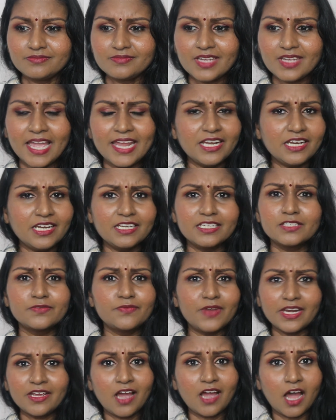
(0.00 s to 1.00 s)
and it's
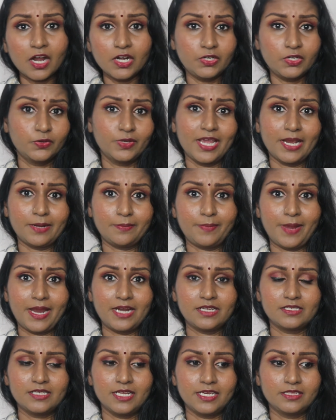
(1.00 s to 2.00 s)
very hard to get
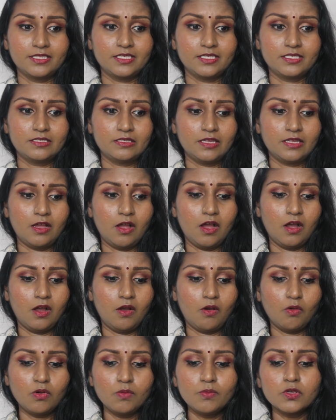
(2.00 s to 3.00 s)
pants like this
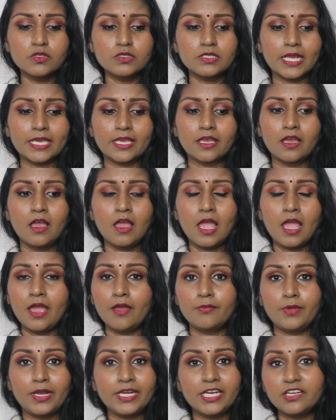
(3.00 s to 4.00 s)
almost like
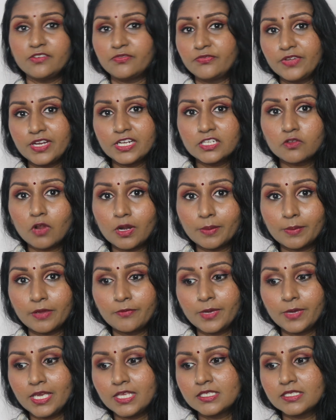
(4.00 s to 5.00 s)
when it fits on my
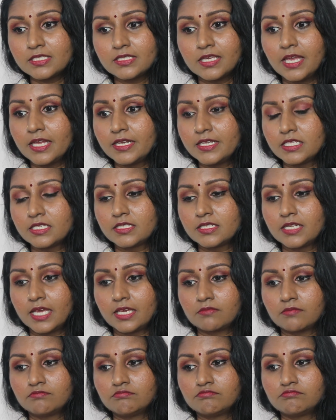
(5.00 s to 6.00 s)
waist it is like
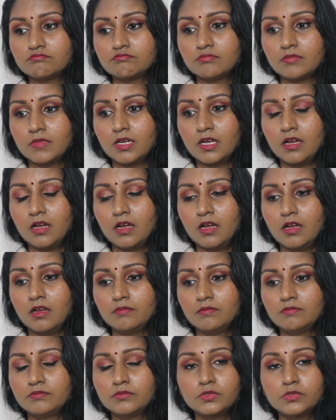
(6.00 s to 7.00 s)

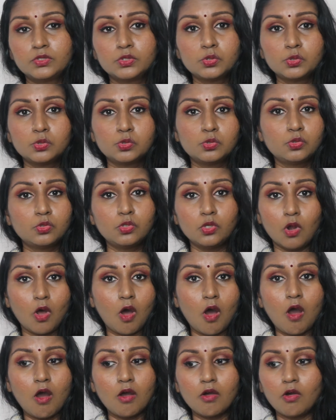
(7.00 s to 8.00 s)
too
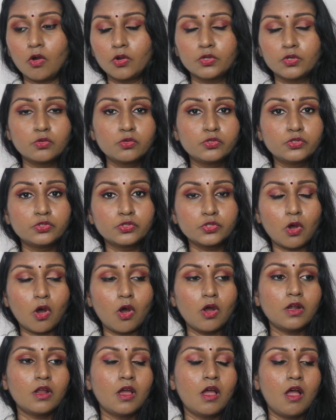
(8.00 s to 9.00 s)
long or too
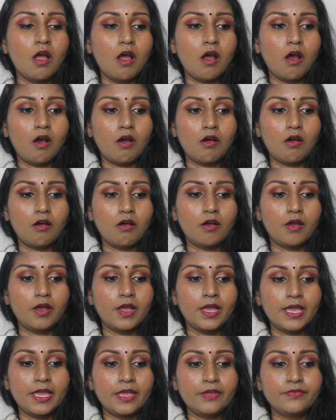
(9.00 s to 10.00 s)
short or
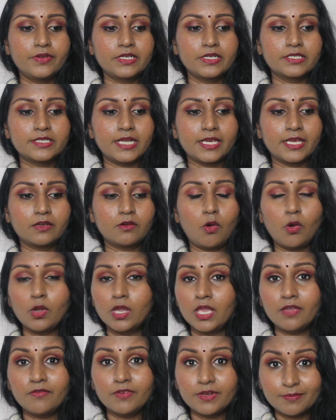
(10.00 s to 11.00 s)
if it's like
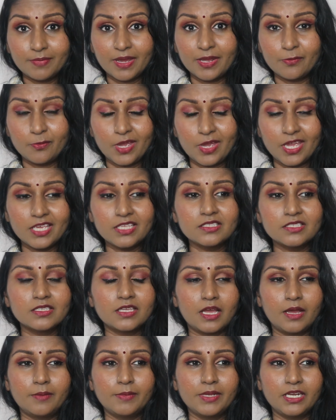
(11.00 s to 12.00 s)
okay with my waist
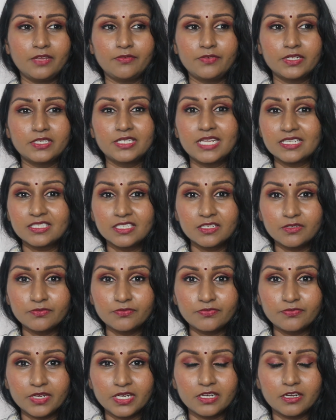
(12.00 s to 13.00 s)
i mean if it doesn't
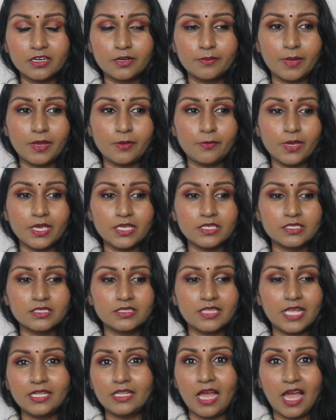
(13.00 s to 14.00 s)
fit in my waist
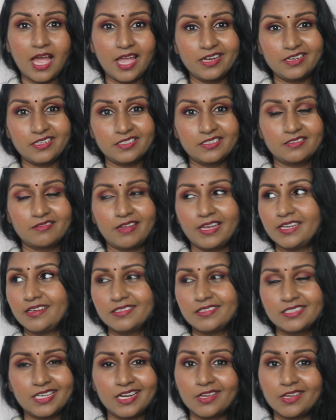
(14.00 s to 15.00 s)
then the height is right
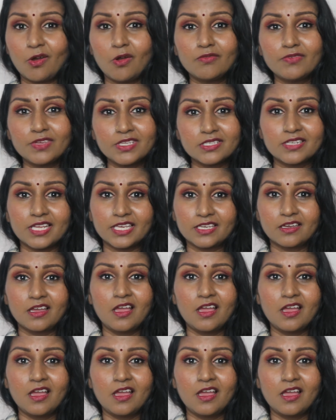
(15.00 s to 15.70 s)
it's like always like